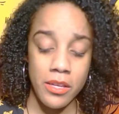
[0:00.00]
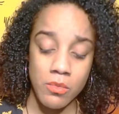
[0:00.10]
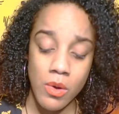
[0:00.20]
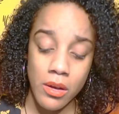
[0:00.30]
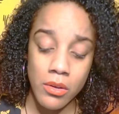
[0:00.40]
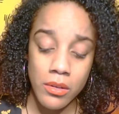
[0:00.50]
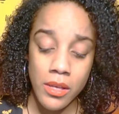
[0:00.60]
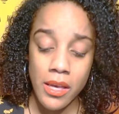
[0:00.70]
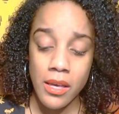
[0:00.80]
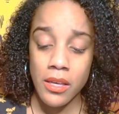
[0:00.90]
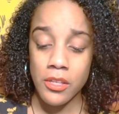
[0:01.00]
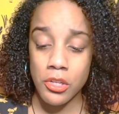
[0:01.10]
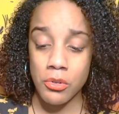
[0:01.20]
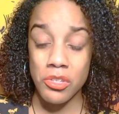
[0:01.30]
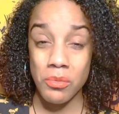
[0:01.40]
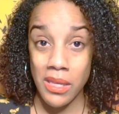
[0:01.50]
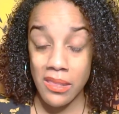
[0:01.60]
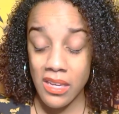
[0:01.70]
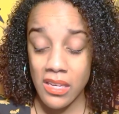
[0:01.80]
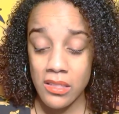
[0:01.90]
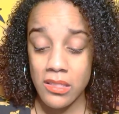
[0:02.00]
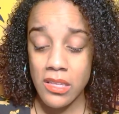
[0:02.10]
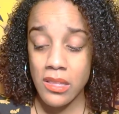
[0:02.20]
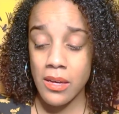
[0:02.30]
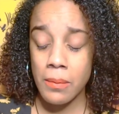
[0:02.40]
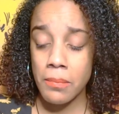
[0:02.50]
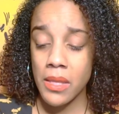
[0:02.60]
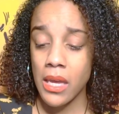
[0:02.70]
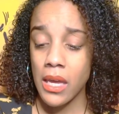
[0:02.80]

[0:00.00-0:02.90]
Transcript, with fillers: as well you know doing things to them